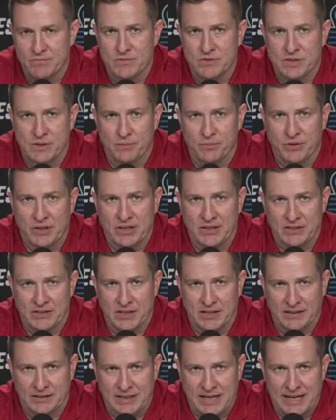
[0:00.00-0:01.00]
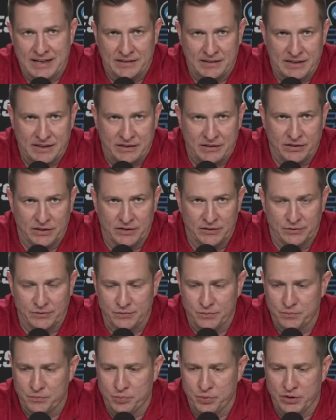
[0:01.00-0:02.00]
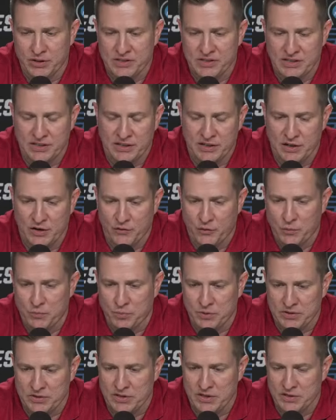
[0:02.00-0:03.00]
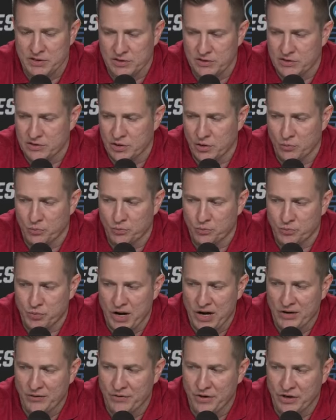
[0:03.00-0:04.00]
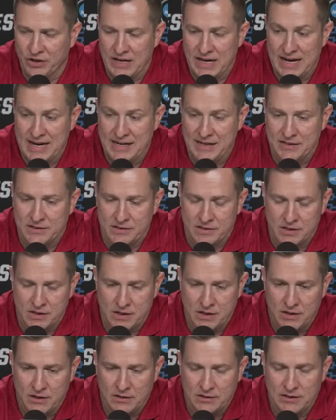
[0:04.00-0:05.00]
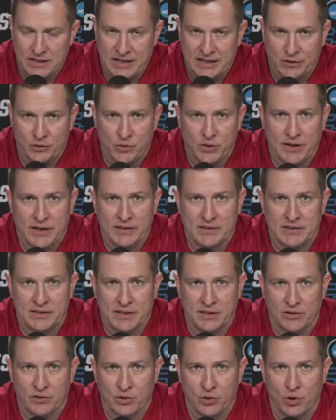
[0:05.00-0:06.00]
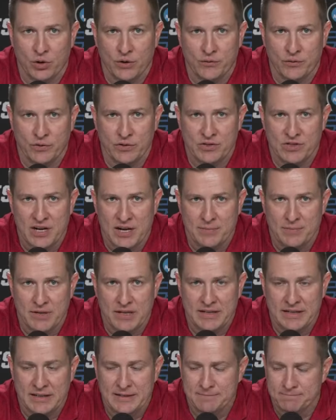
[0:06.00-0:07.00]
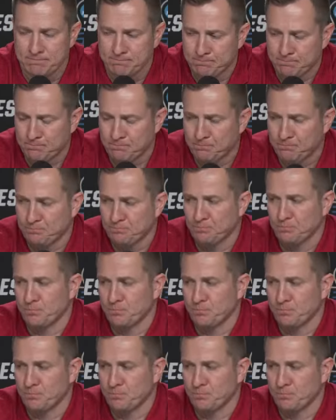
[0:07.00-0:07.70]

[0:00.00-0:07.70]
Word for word: some things like that that could have put us in a different position. So proud of our guys. A lot of credit to Illinois for the job they did. Thank